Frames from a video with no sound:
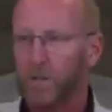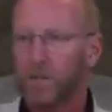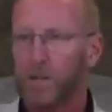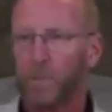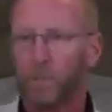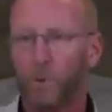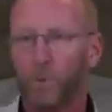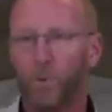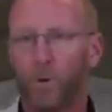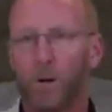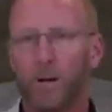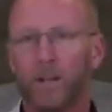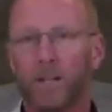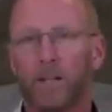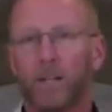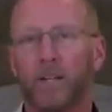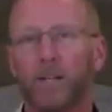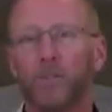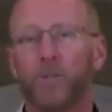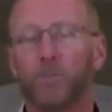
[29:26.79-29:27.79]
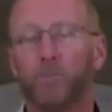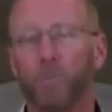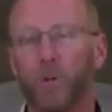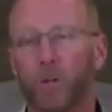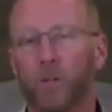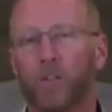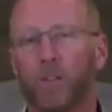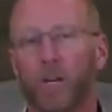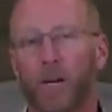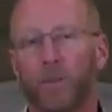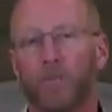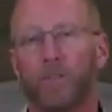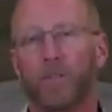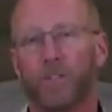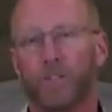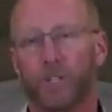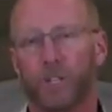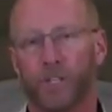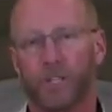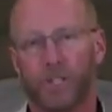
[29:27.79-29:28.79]
Number one, can you build up the
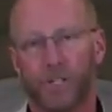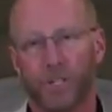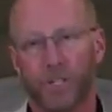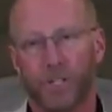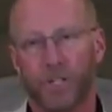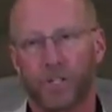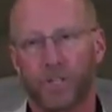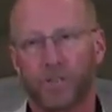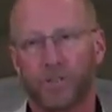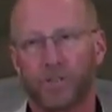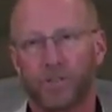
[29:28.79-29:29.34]
church?